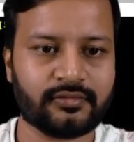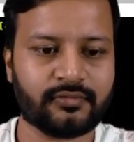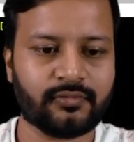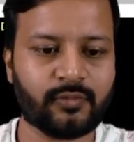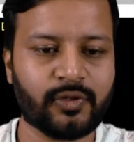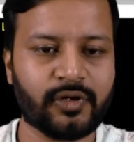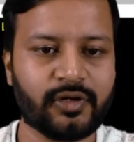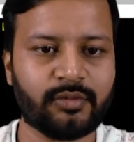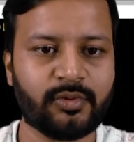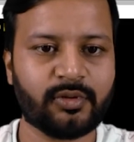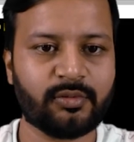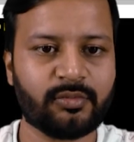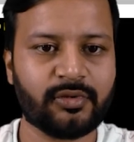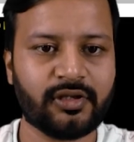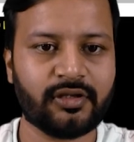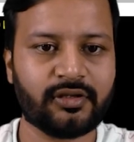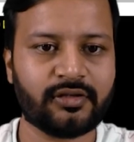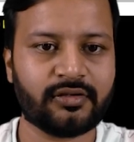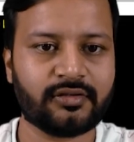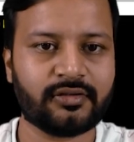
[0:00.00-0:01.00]
1 maybe.
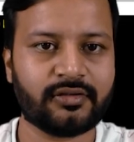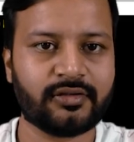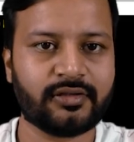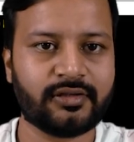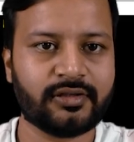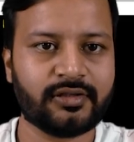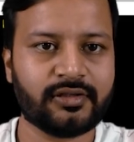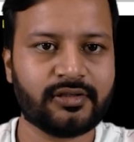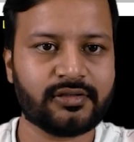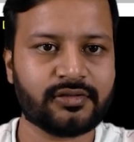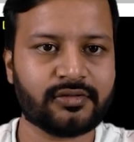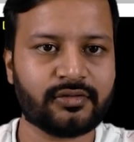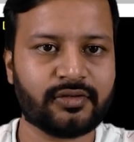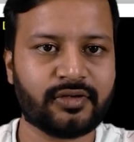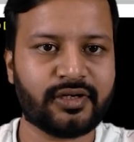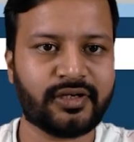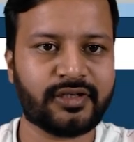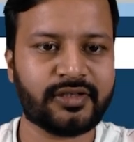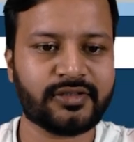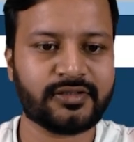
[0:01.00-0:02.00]
So
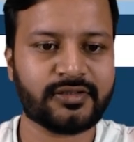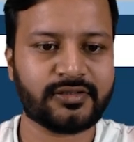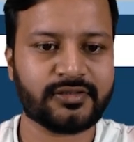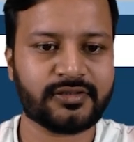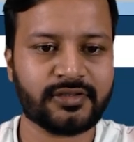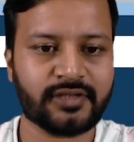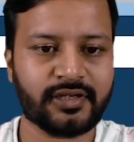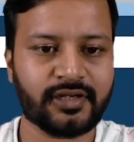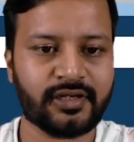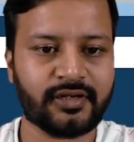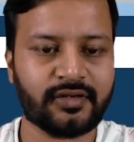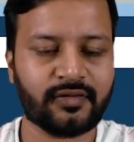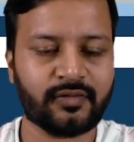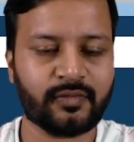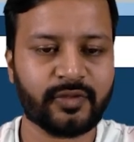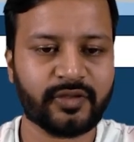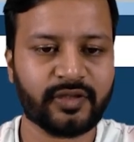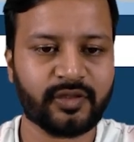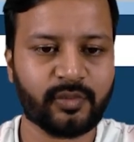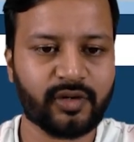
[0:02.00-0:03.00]
let's check
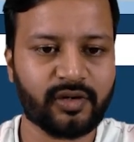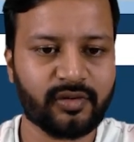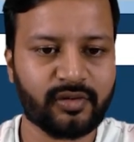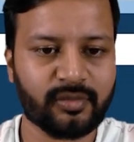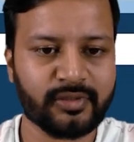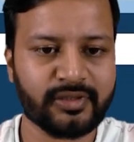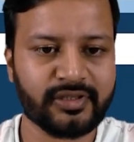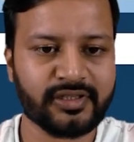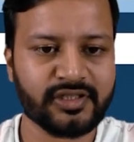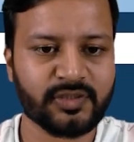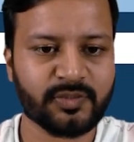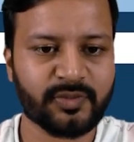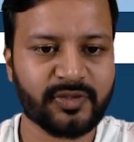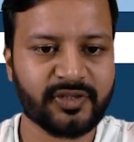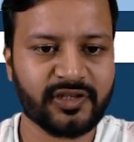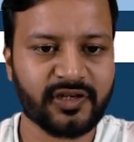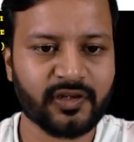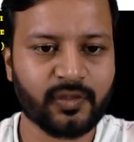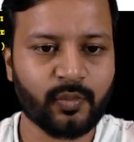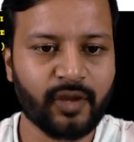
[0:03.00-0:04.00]
whether what will be the
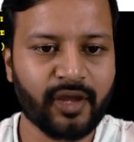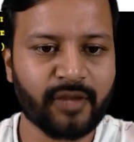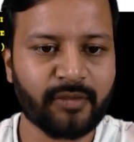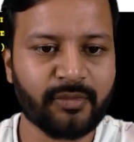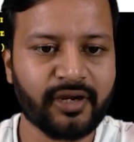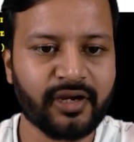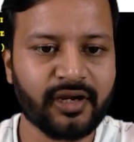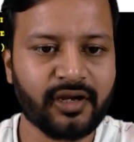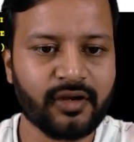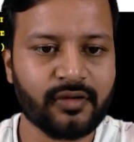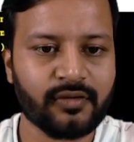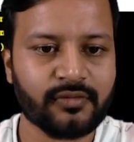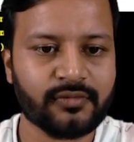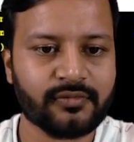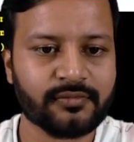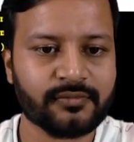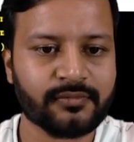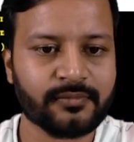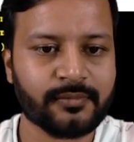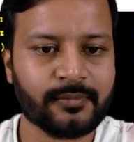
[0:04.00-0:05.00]
space requirement now.
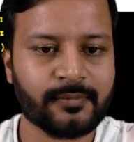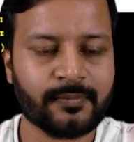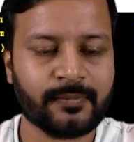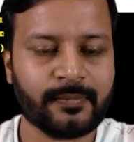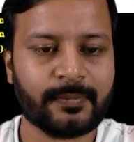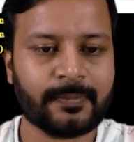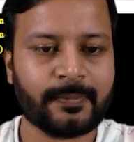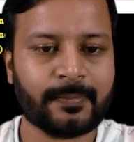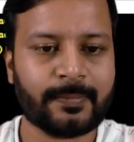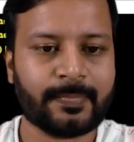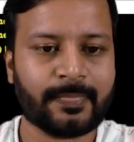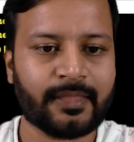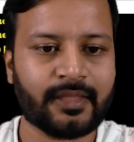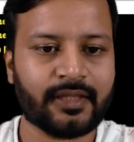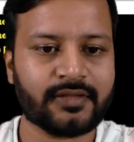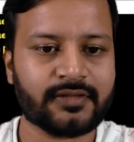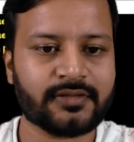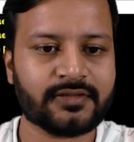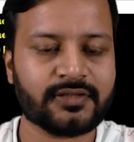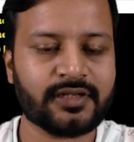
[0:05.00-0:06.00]

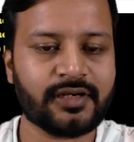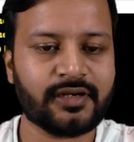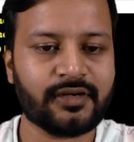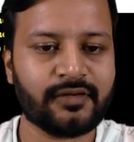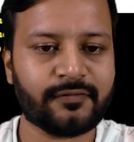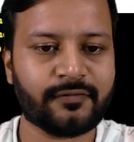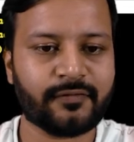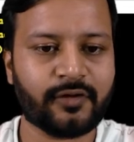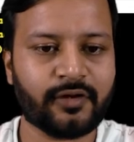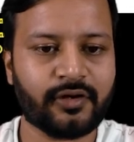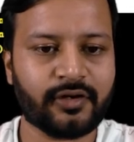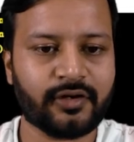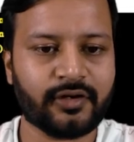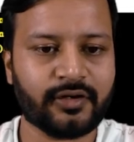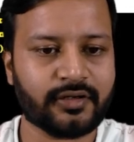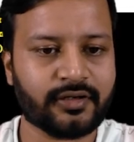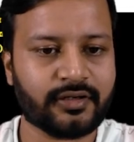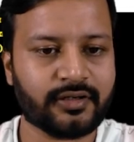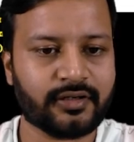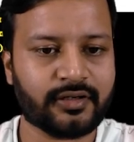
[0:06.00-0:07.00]
Still
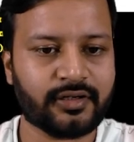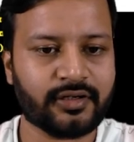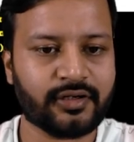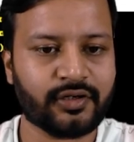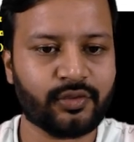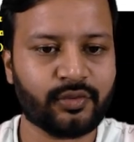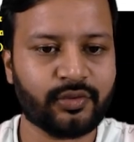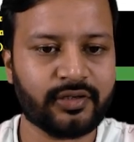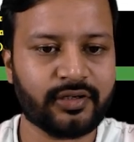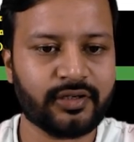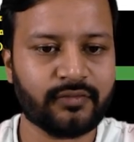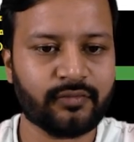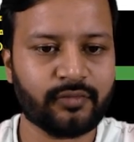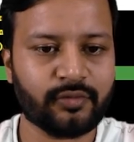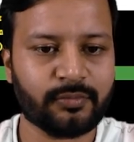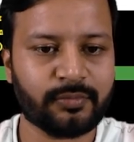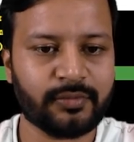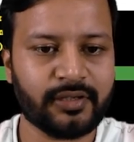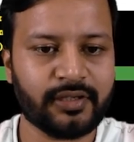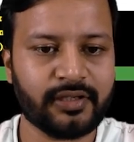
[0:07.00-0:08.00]
for union
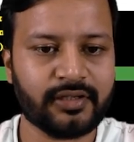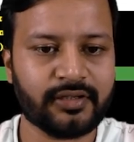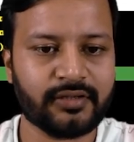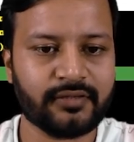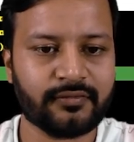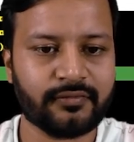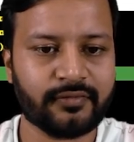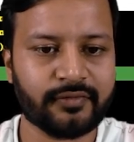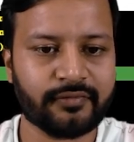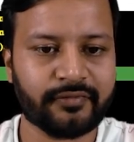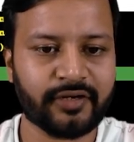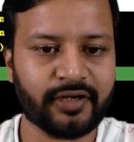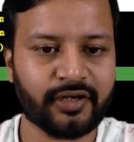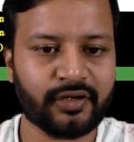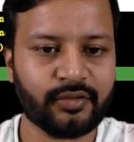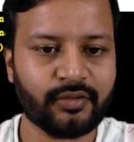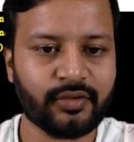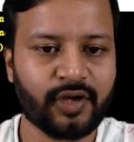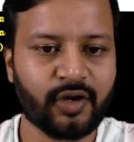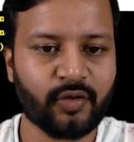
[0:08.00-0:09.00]
would be
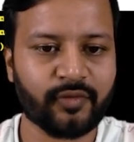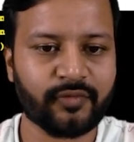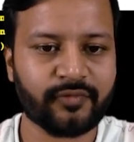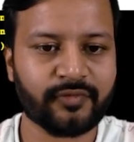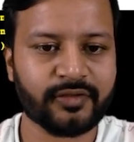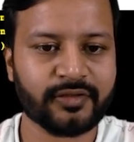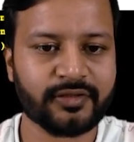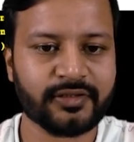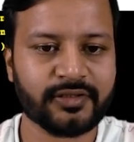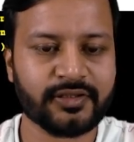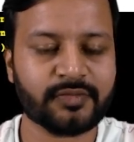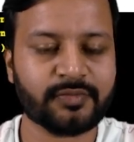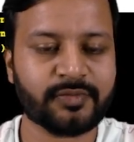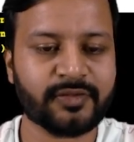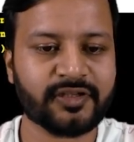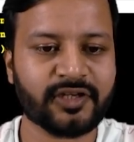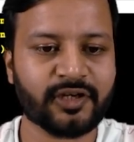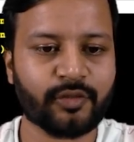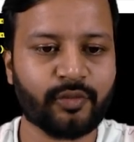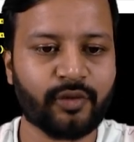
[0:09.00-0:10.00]
52. However, the
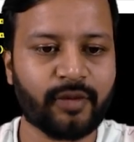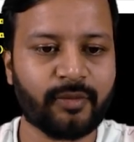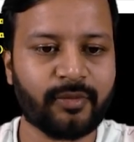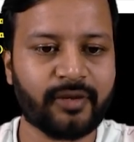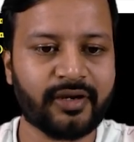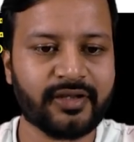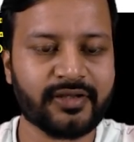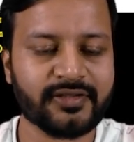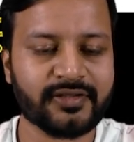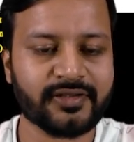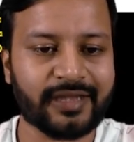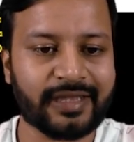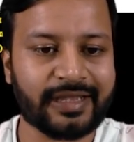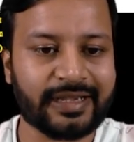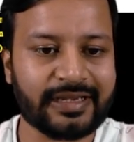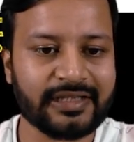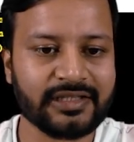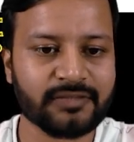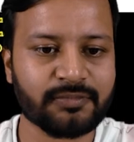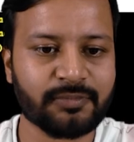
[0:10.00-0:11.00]
space requirement has
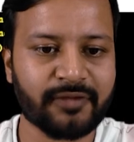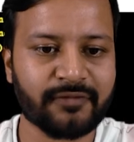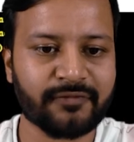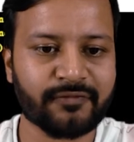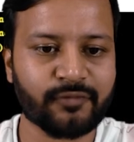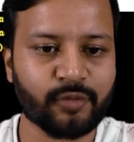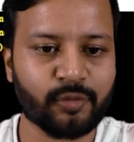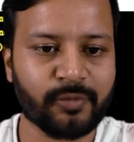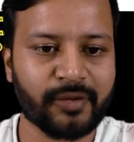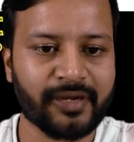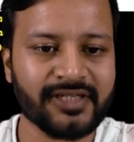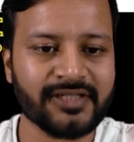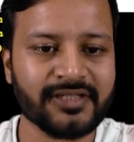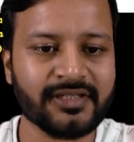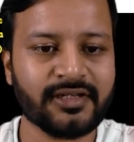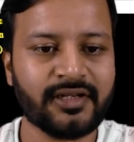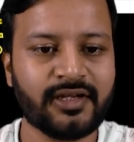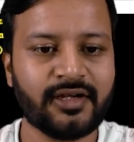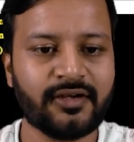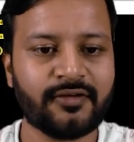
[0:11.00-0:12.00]
increased by 4 bytes
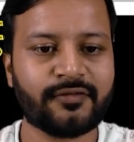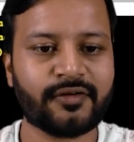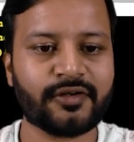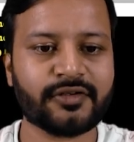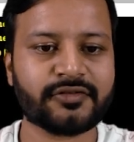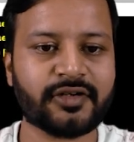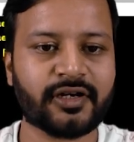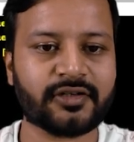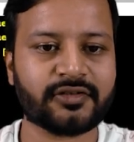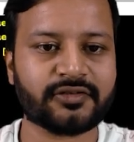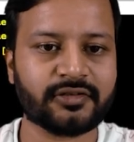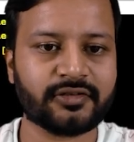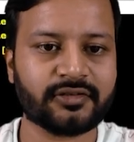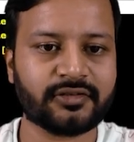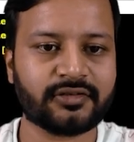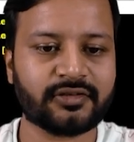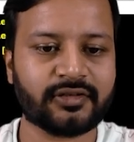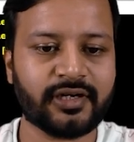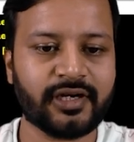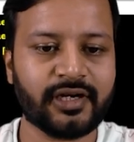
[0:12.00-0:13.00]
per structure,
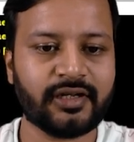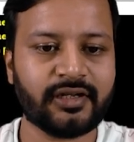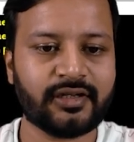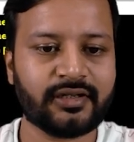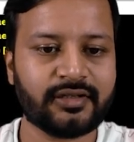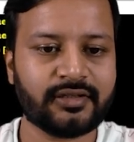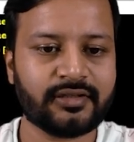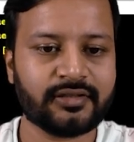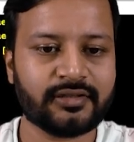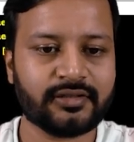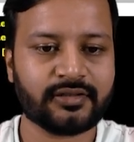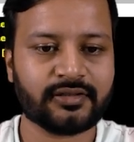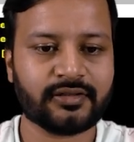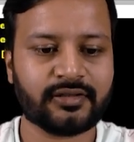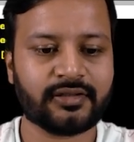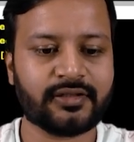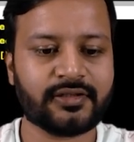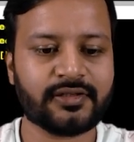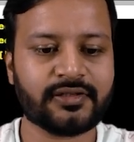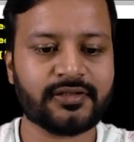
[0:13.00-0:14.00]
right?
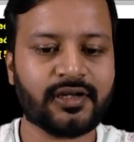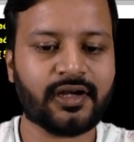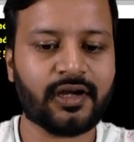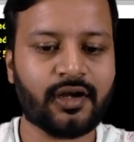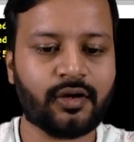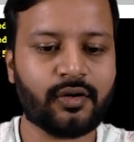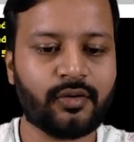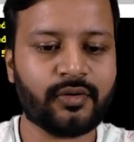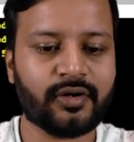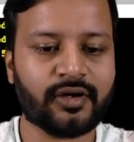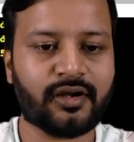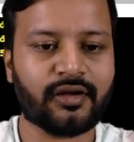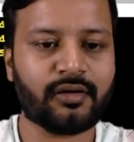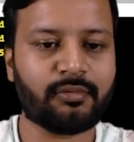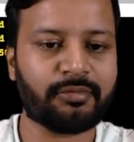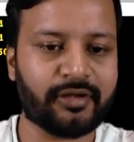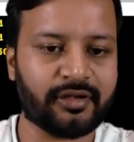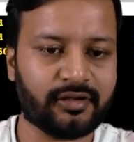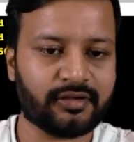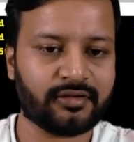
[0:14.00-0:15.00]
This is how it will be.